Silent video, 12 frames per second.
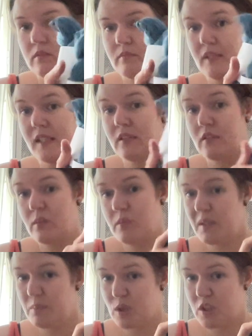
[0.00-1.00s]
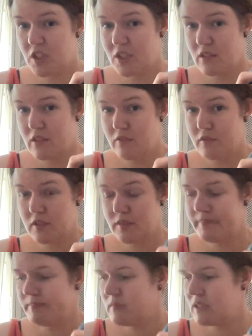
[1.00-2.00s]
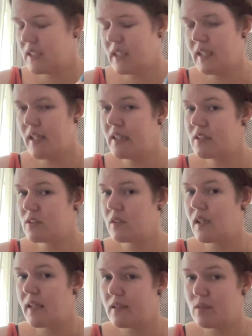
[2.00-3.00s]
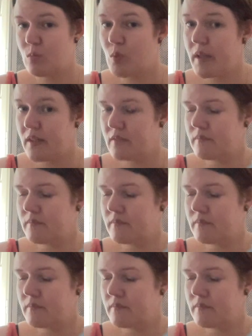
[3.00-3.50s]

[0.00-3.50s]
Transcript: make a complete project out of it that I actually like to wear.